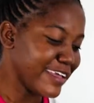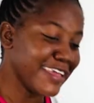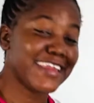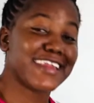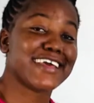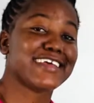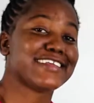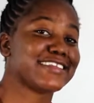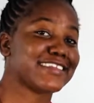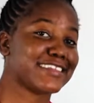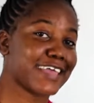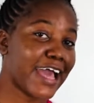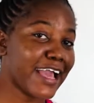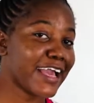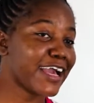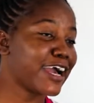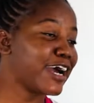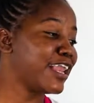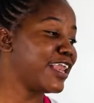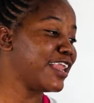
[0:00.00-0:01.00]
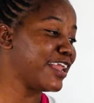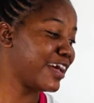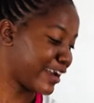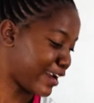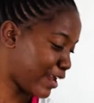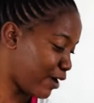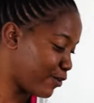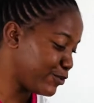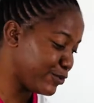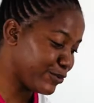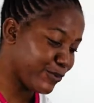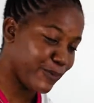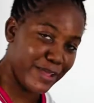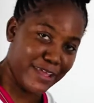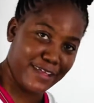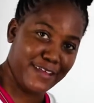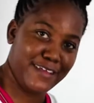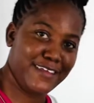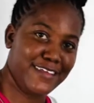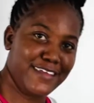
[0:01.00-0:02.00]
a cycle round
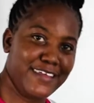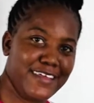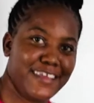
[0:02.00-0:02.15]
way,